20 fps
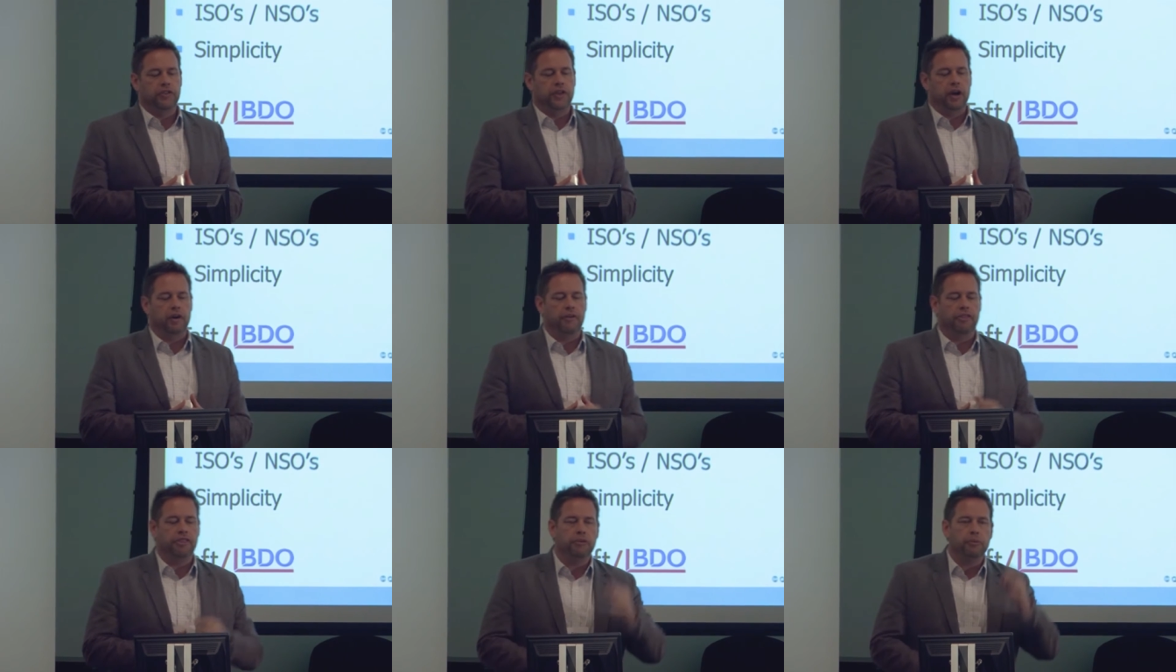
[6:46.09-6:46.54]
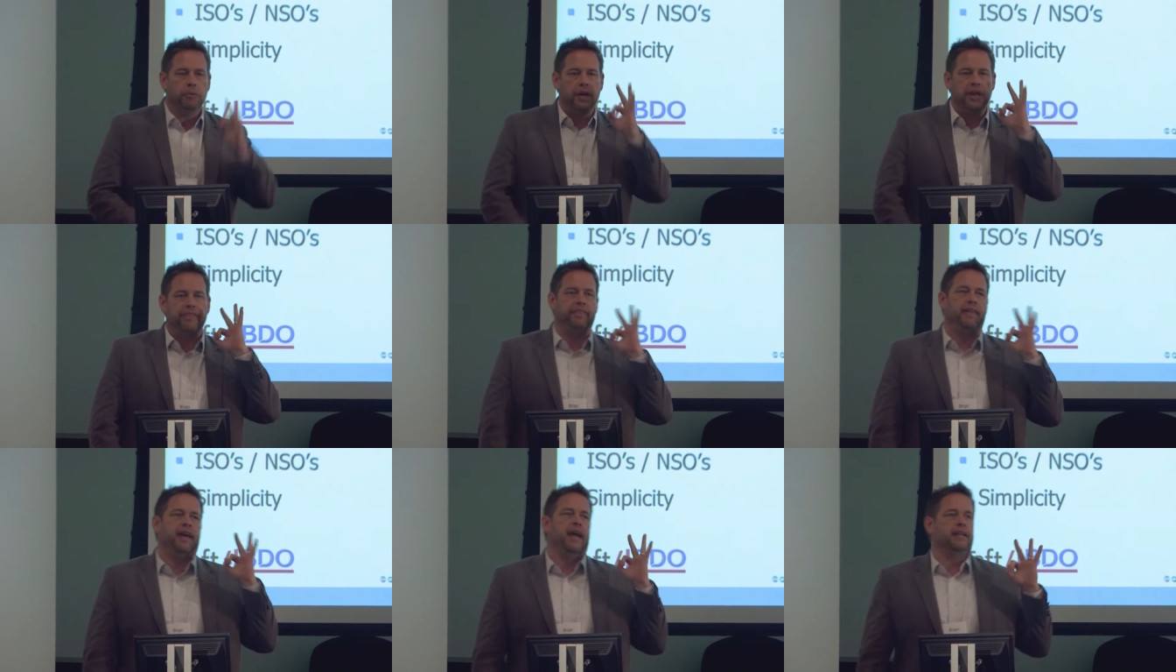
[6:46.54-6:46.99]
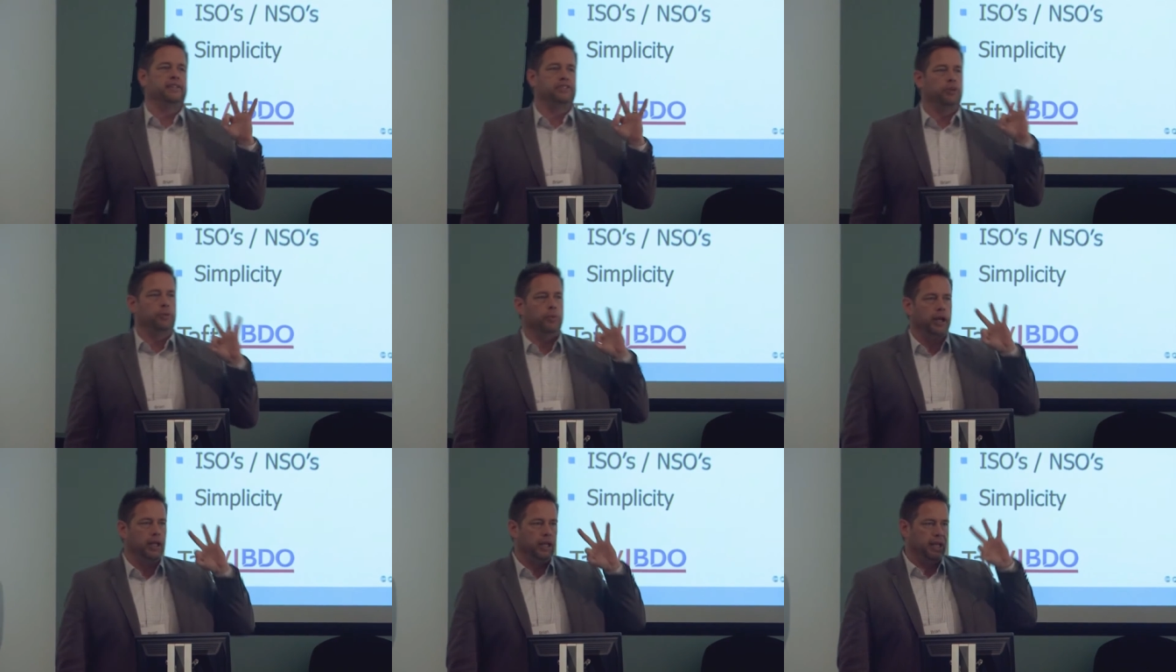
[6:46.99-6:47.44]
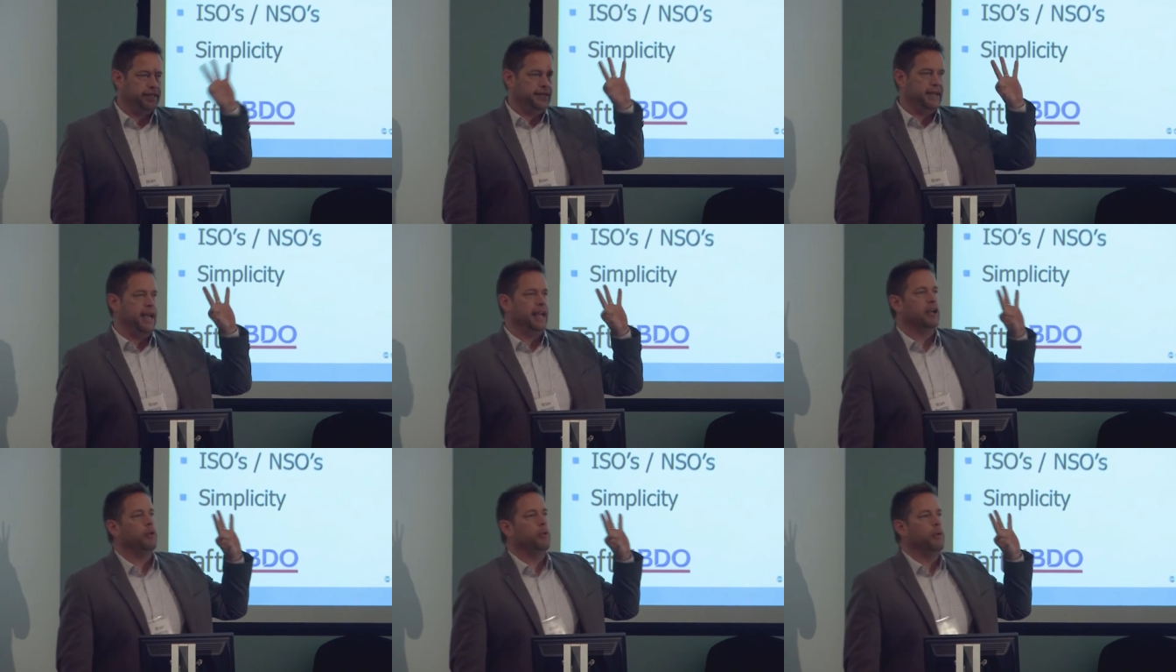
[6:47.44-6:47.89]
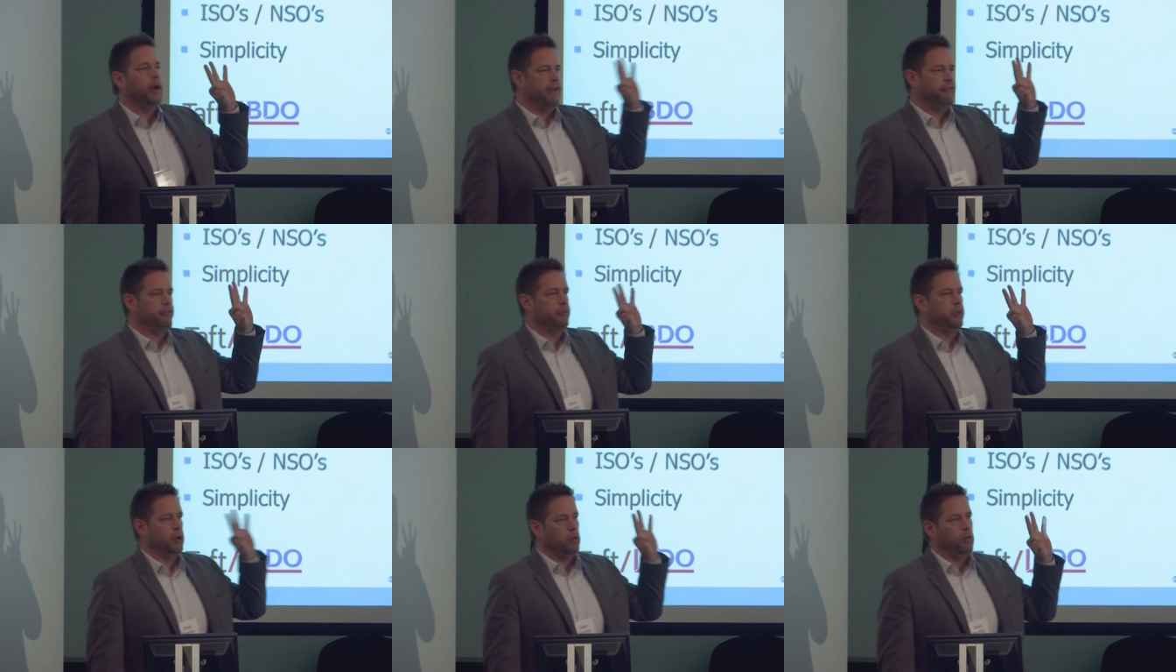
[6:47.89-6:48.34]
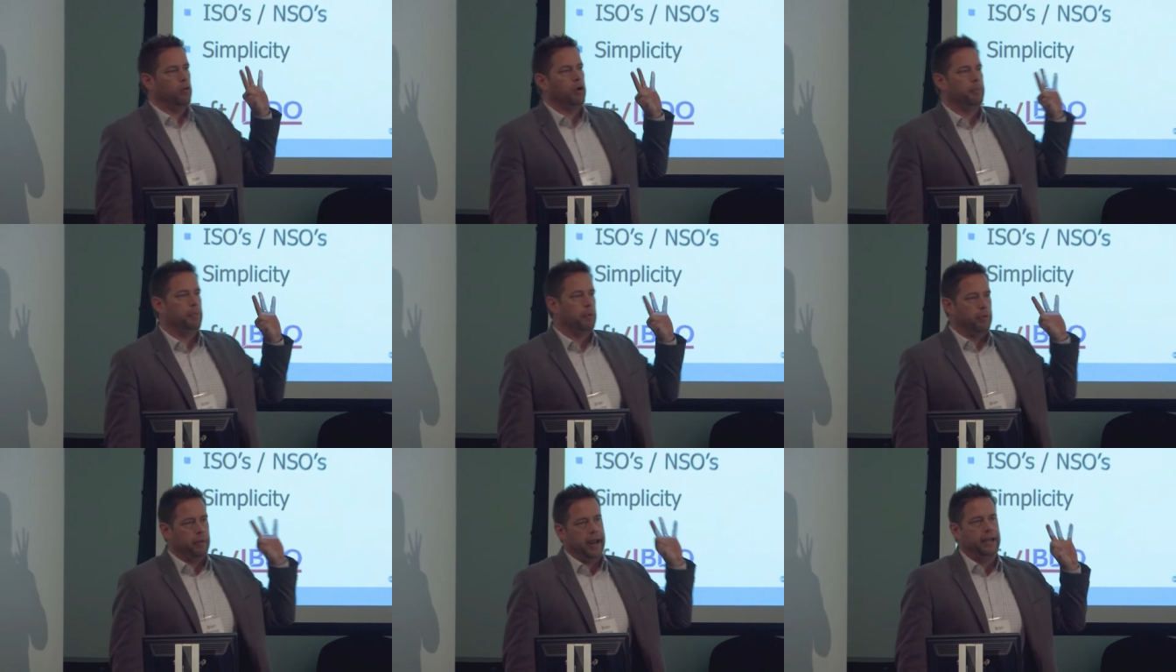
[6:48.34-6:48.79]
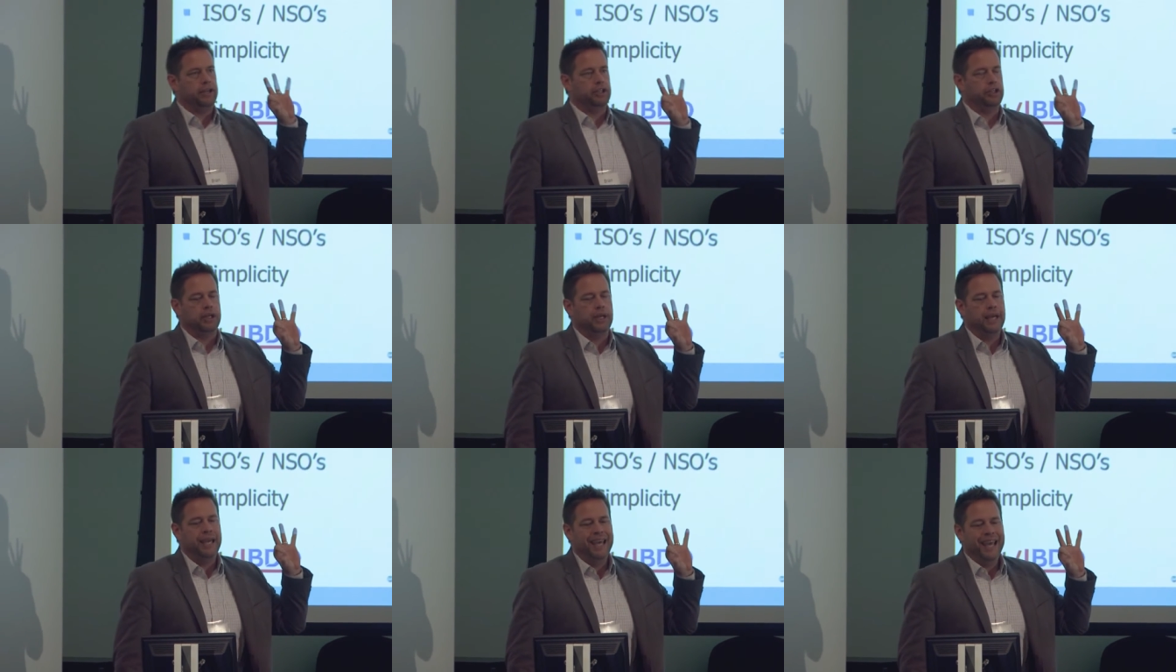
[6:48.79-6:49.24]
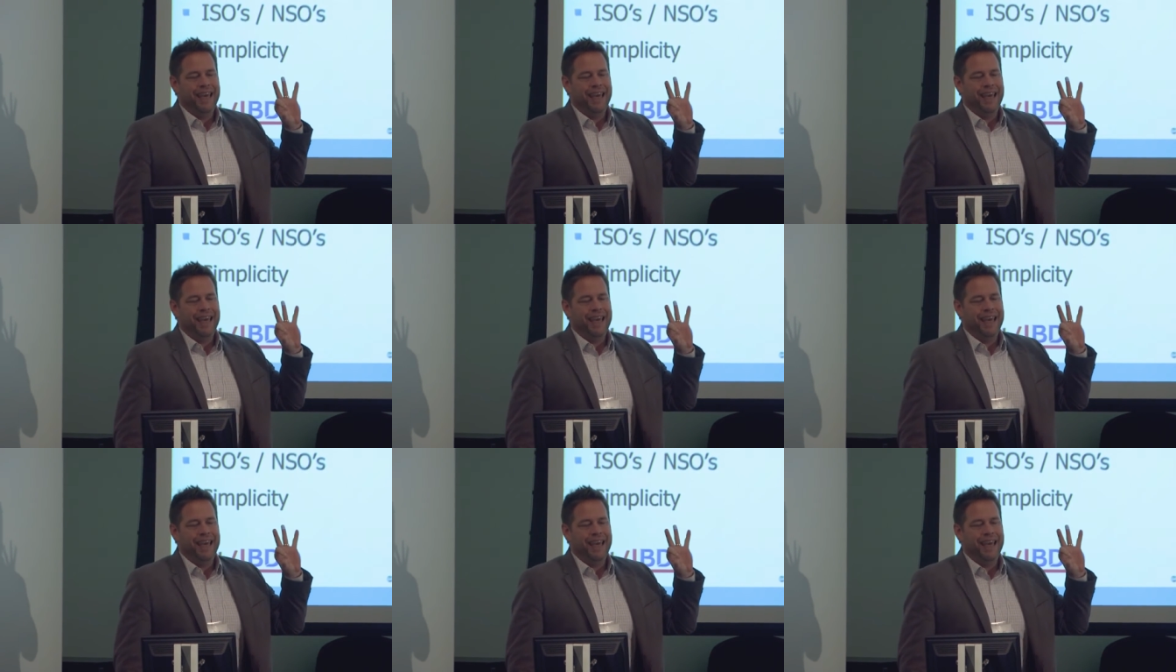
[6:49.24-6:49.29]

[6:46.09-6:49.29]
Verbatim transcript: There are three things to really take away from a corporation